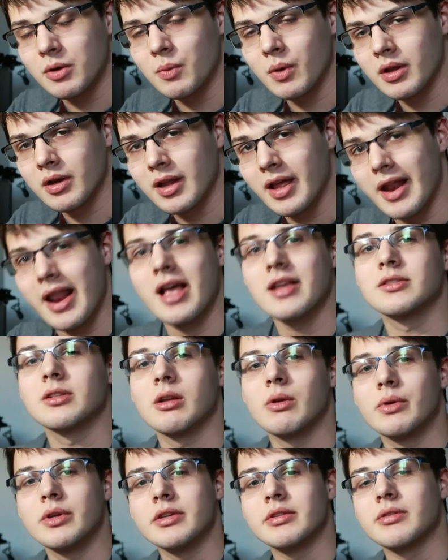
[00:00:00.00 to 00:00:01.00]
a good one. And as
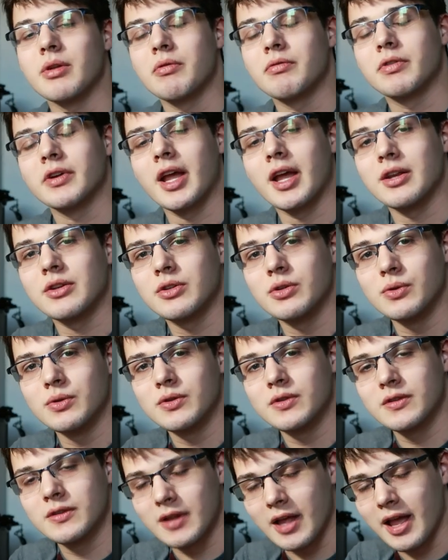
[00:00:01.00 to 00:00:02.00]
always, don't forget to
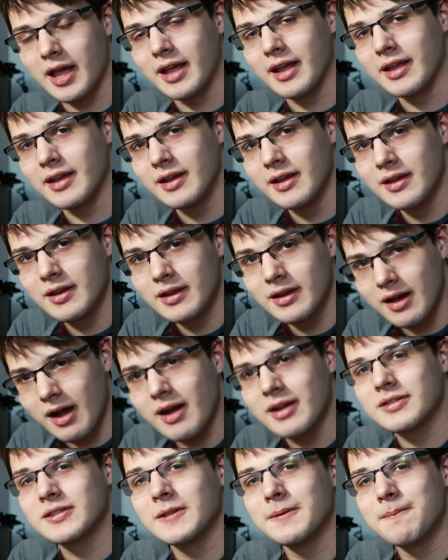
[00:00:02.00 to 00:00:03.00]
stay
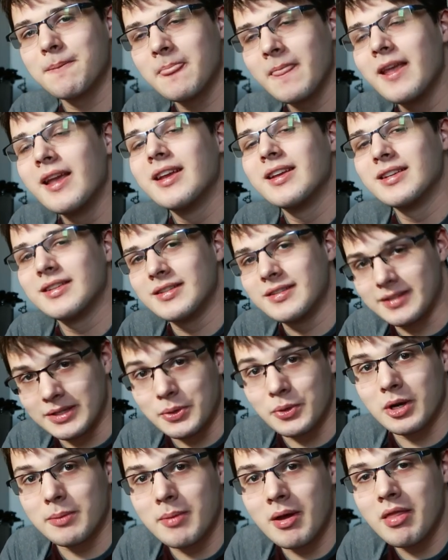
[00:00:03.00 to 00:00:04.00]
awesome. See
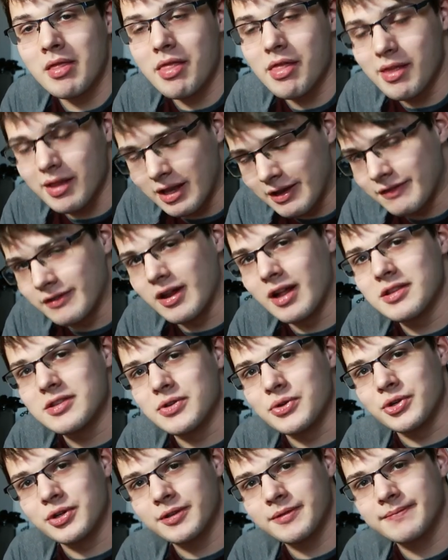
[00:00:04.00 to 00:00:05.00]
you in a month, if
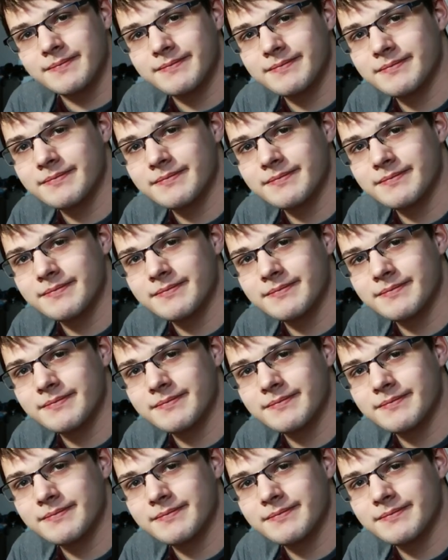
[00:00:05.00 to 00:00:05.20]
not sooner.